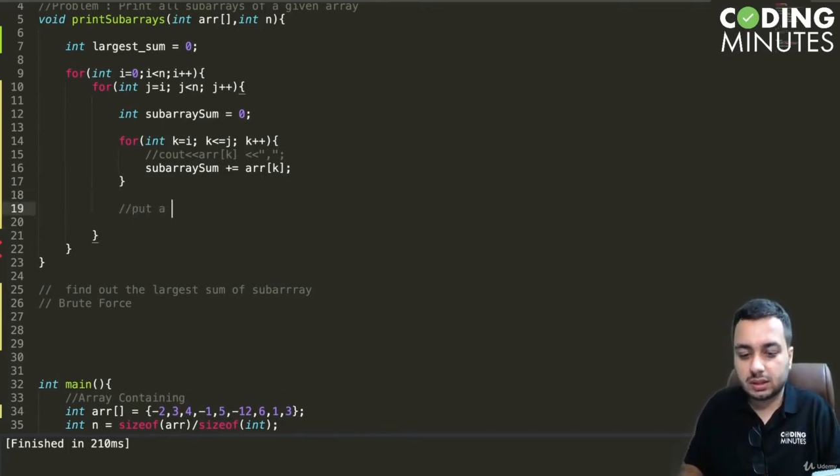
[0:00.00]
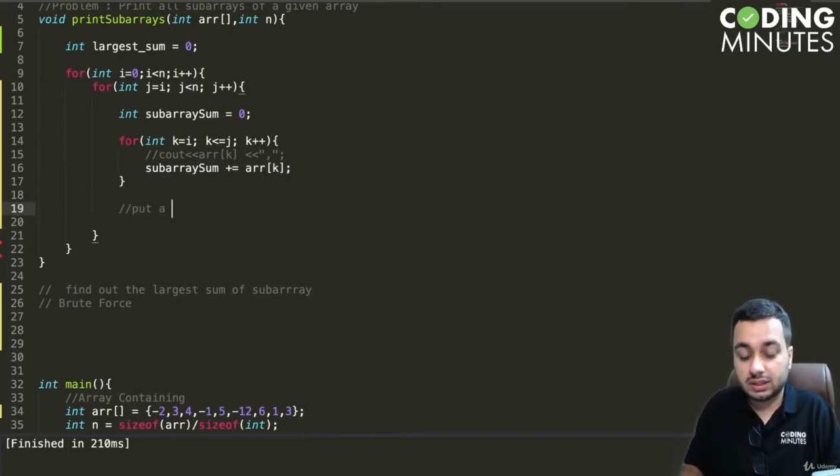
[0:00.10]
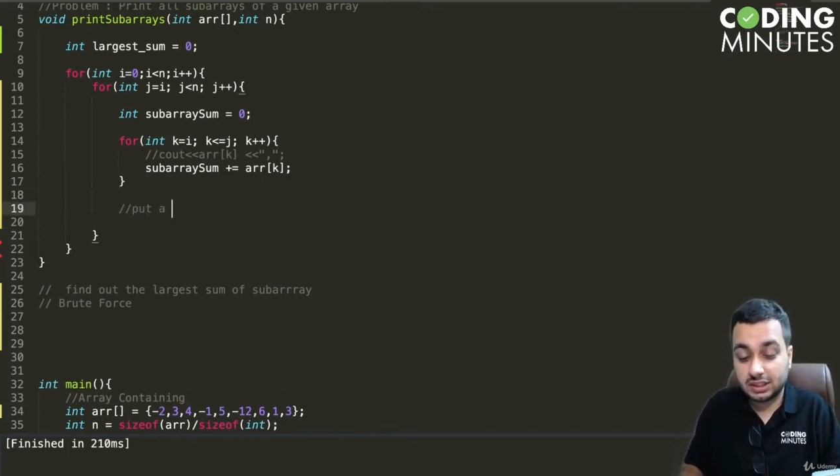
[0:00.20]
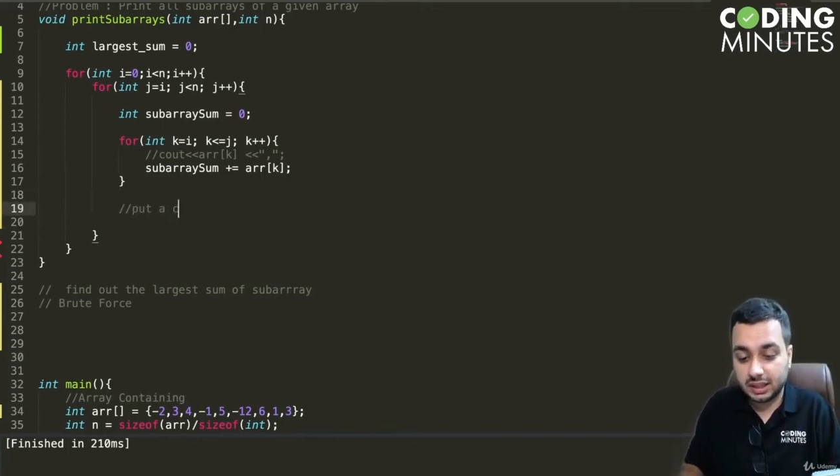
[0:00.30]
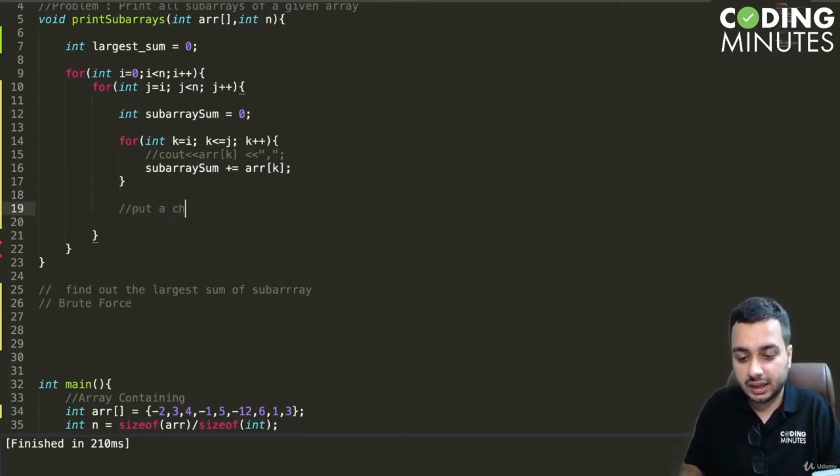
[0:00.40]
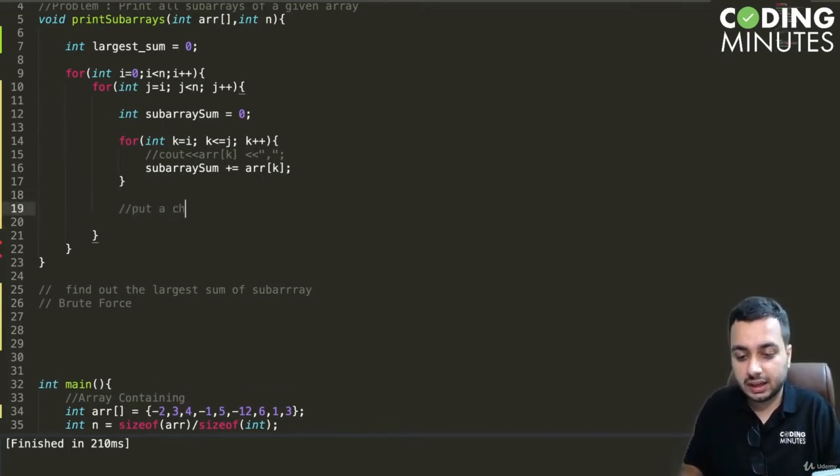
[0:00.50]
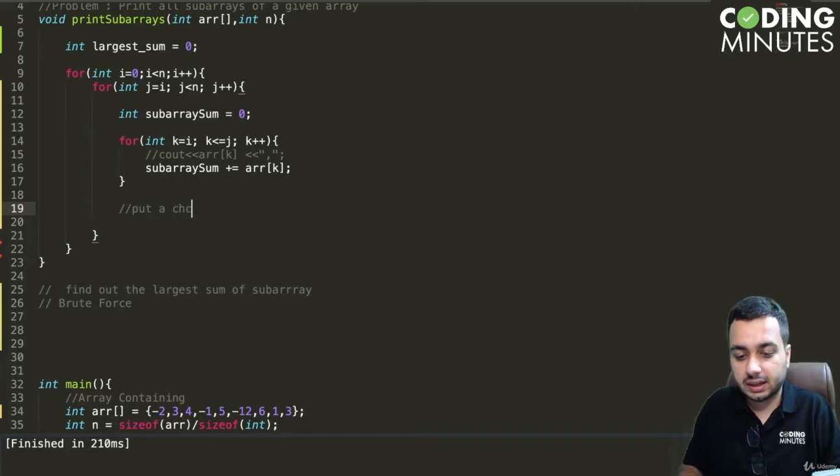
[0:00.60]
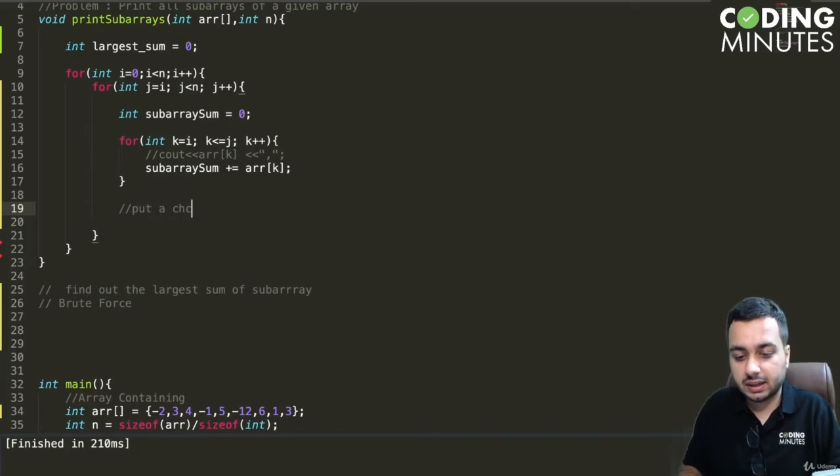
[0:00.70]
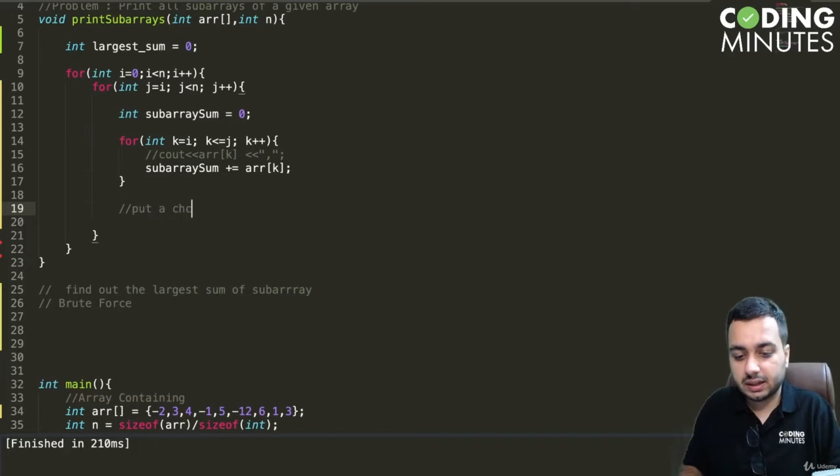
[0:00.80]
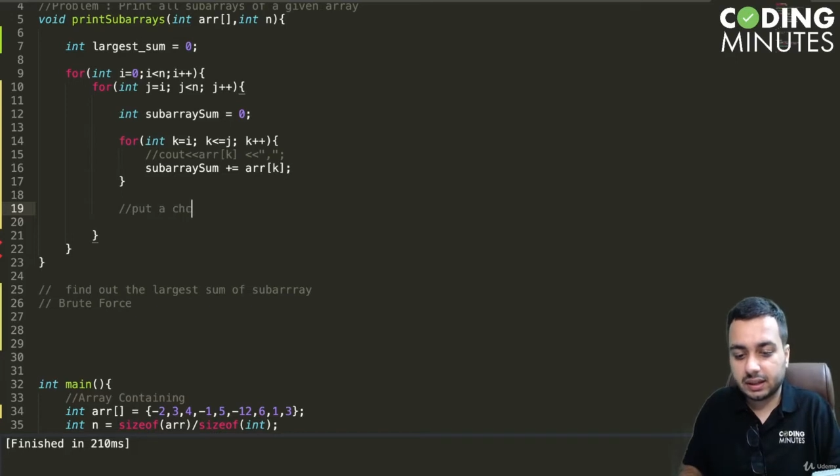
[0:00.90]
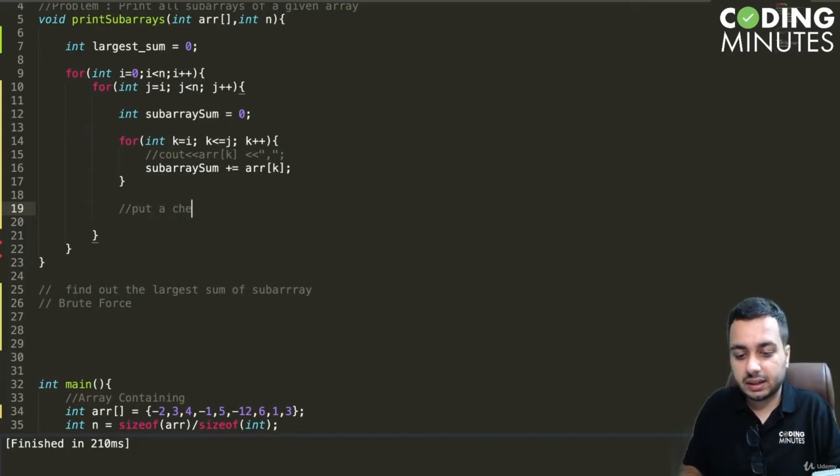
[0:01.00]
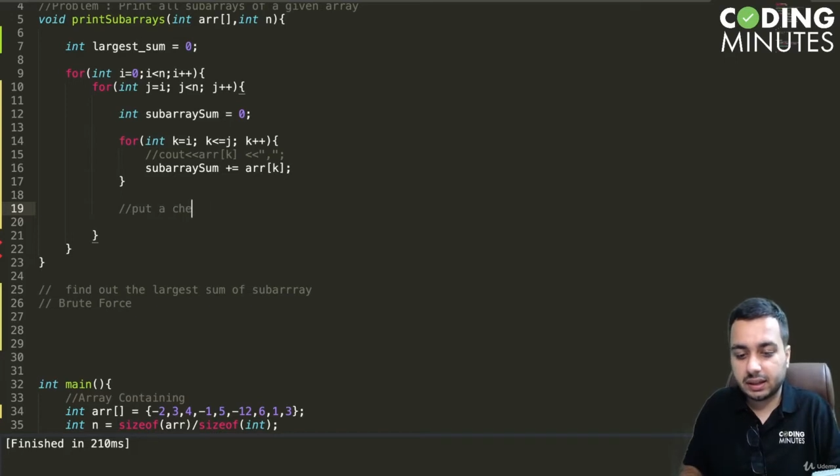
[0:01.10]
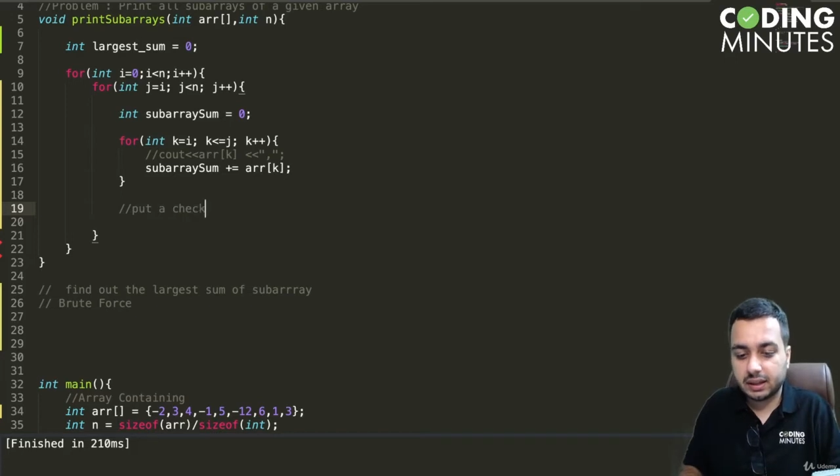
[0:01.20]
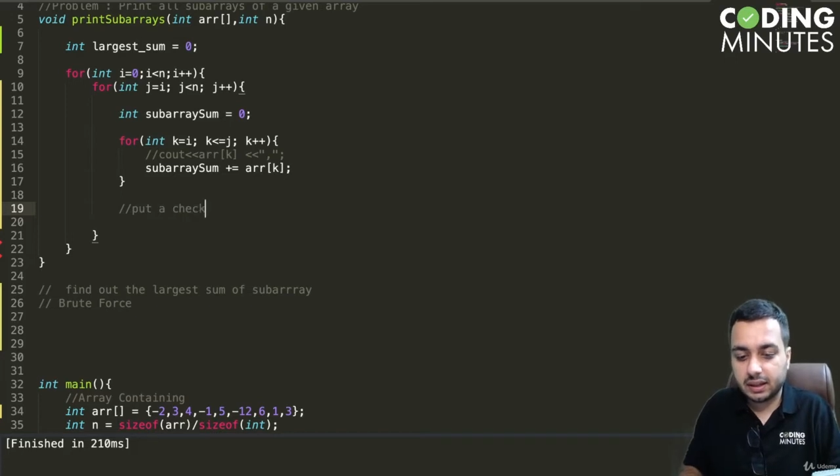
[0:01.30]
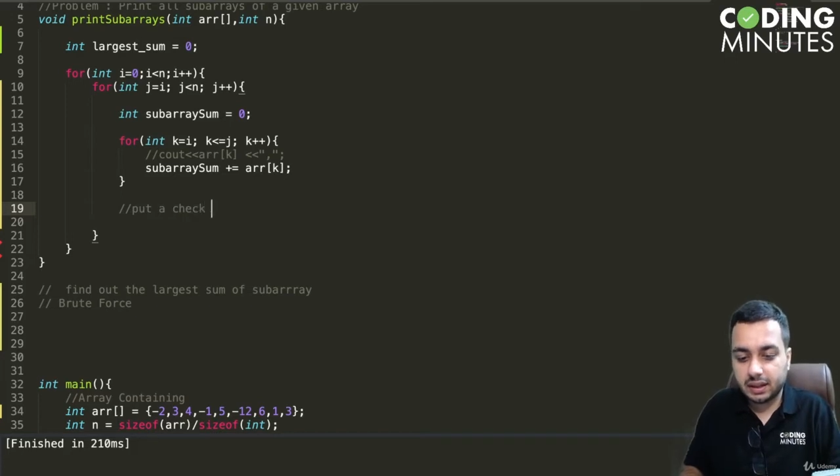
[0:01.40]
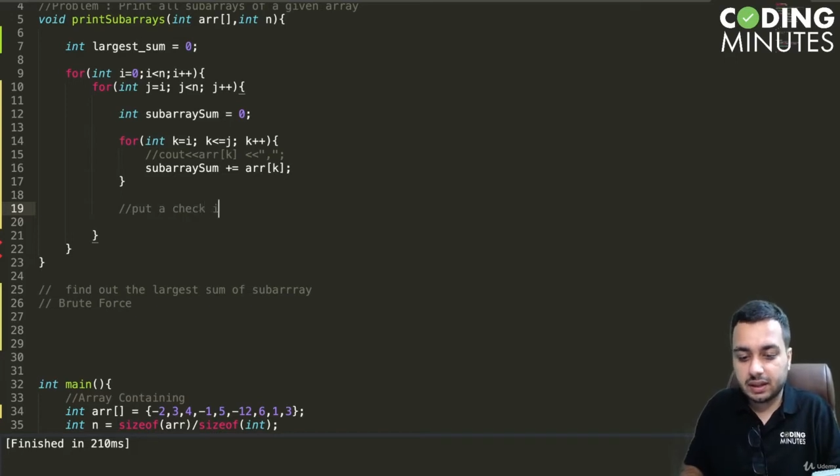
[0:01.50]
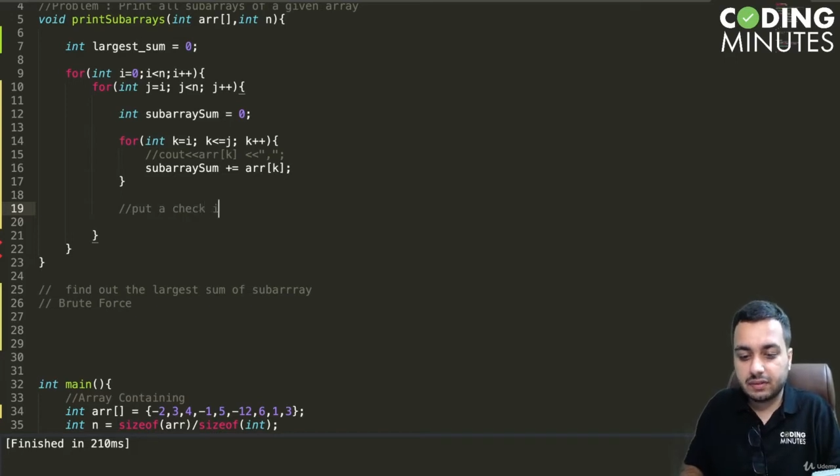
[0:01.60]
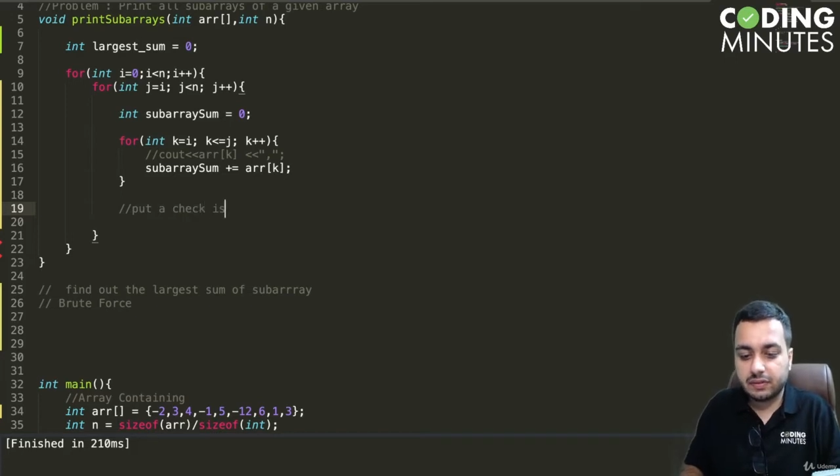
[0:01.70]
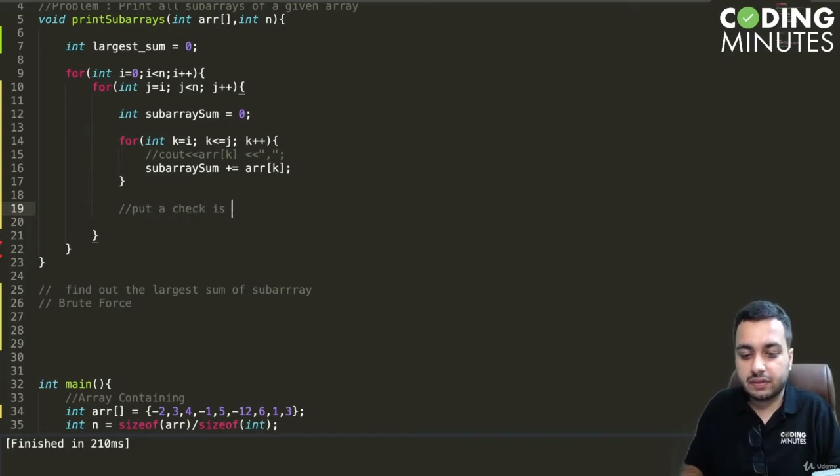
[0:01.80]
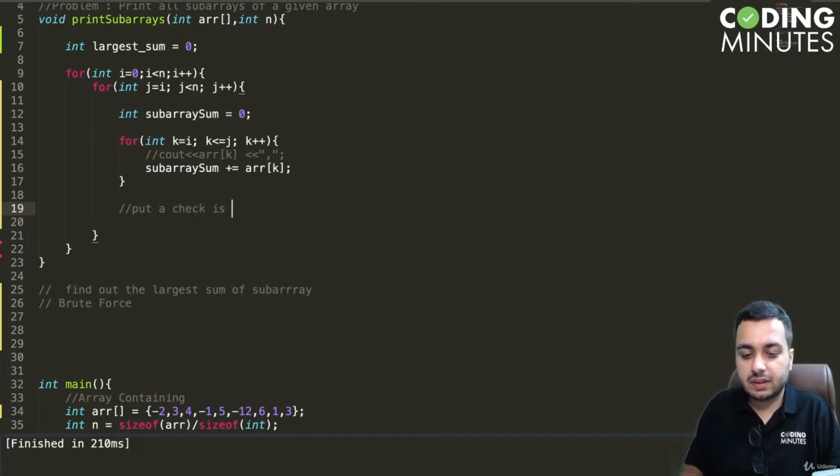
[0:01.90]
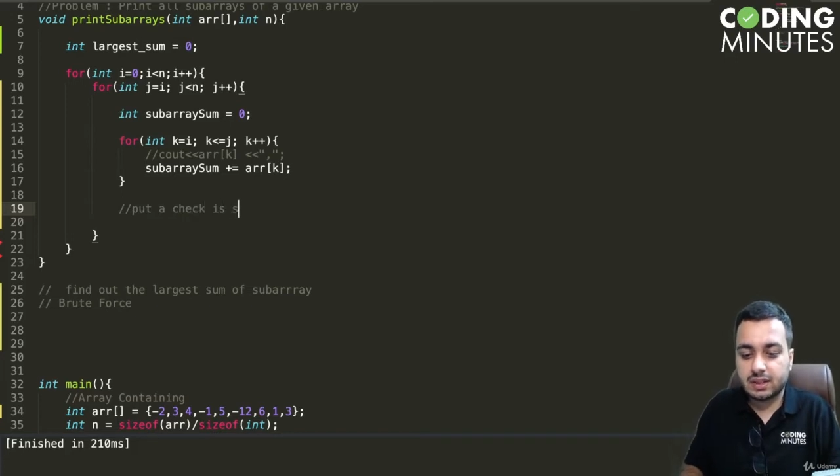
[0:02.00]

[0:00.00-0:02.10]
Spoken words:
check if